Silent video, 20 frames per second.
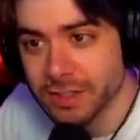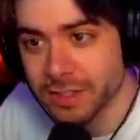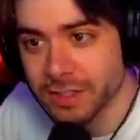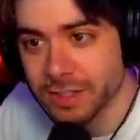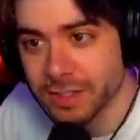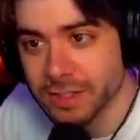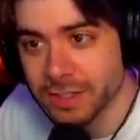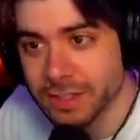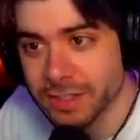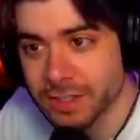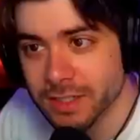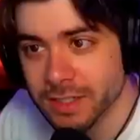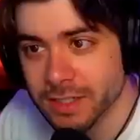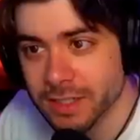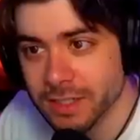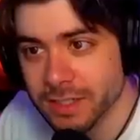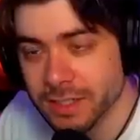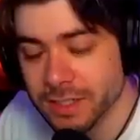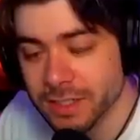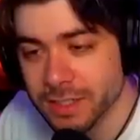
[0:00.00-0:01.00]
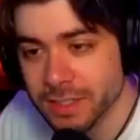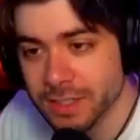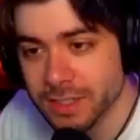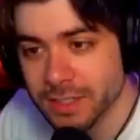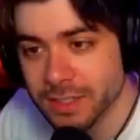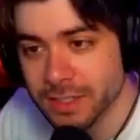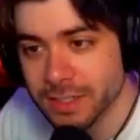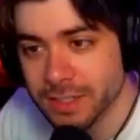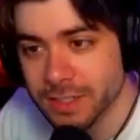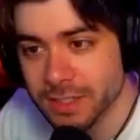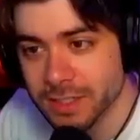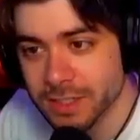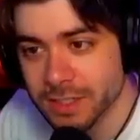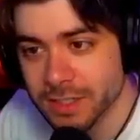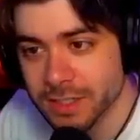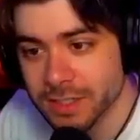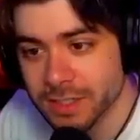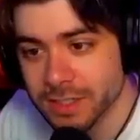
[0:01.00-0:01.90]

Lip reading: (silence)